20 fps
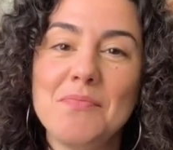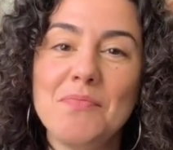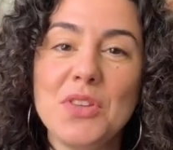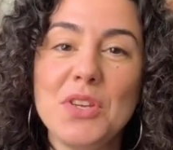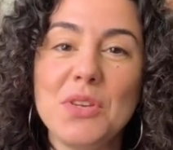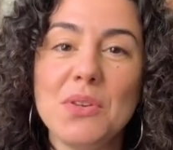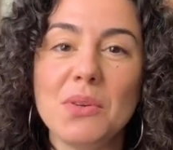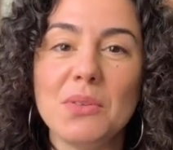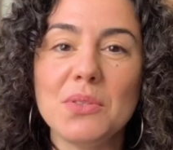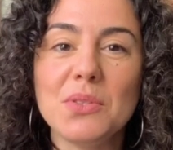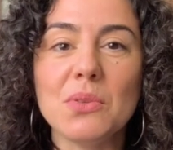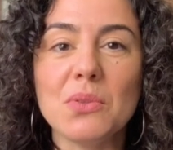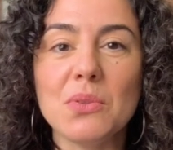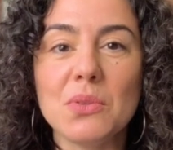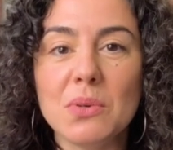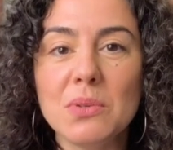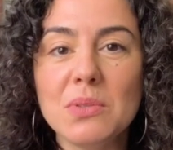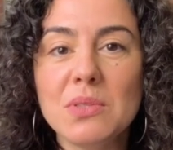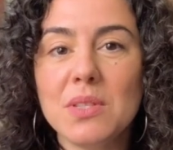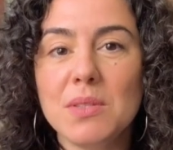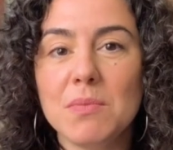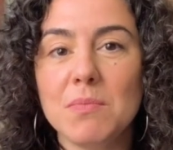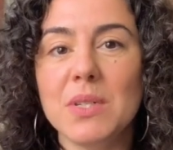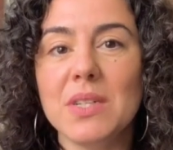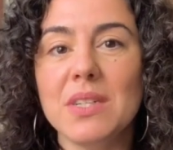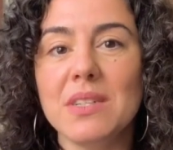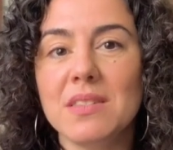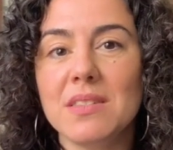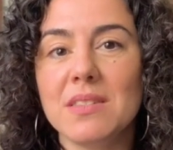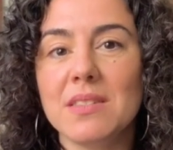You know, so those
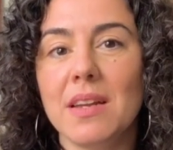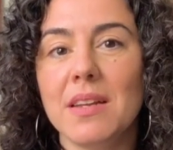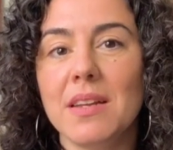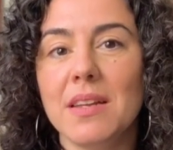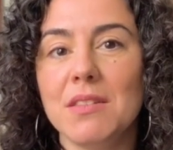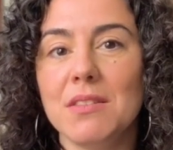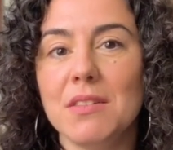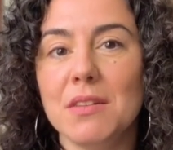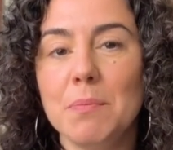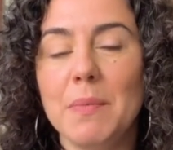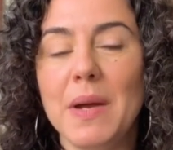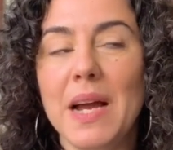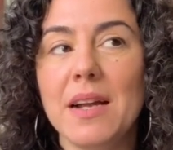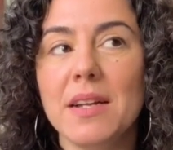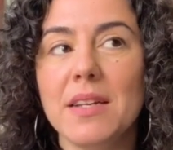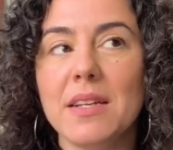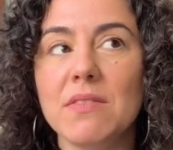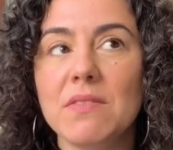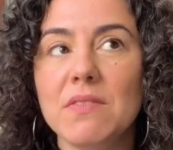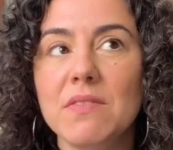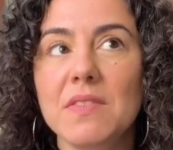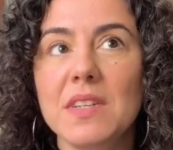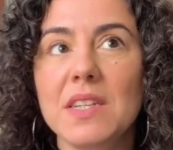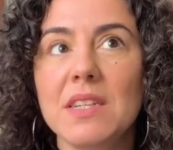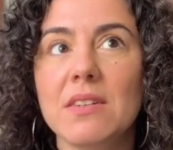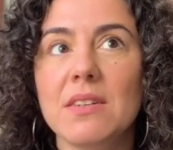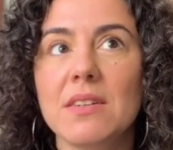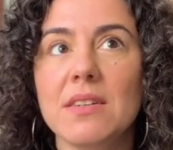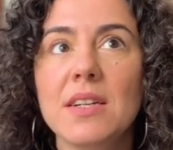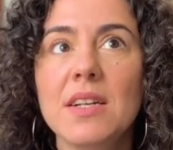experiences, I can look back and
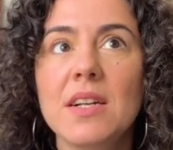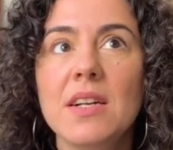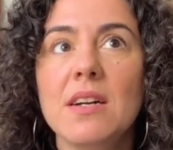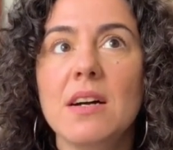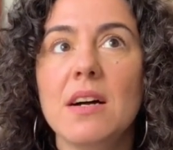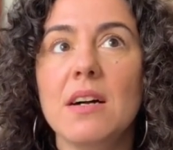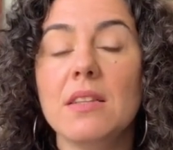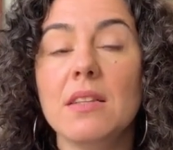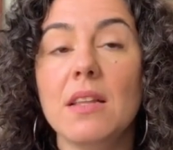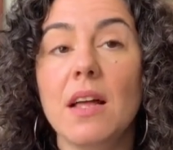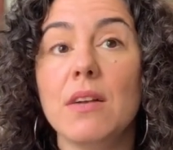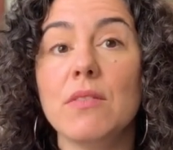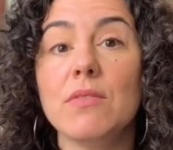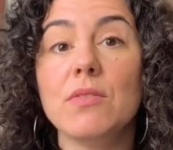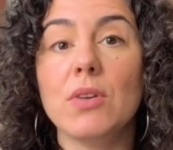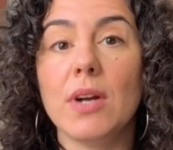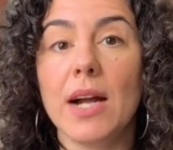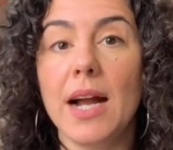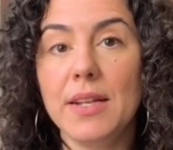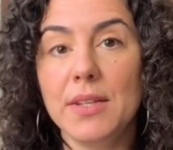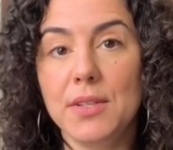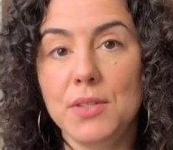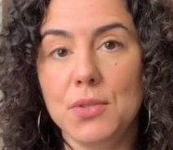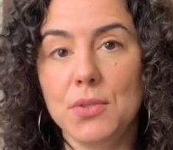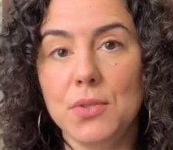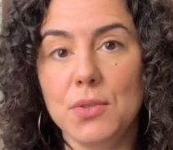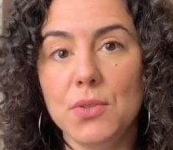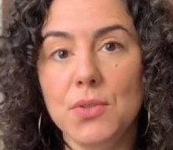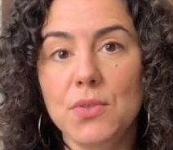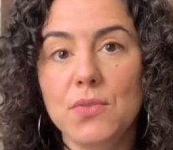feel a lot of
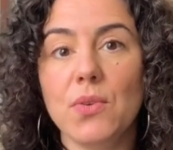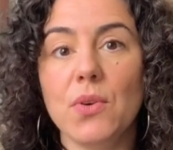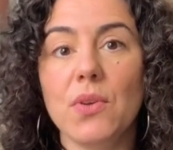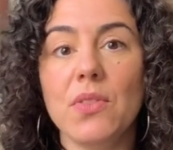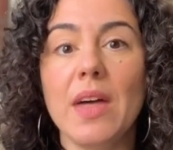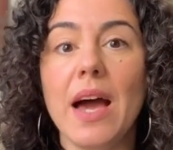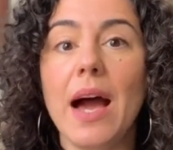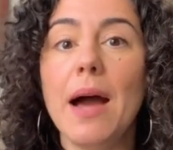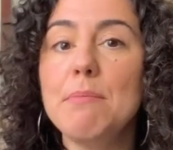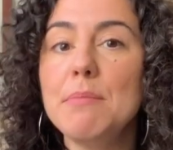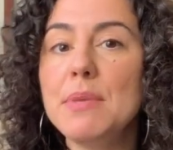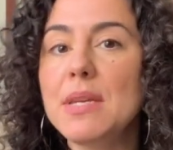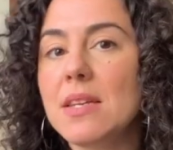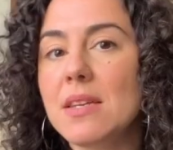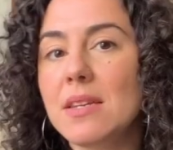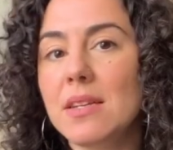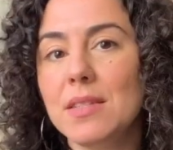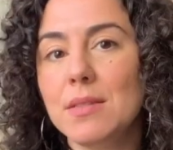gratitude for that being an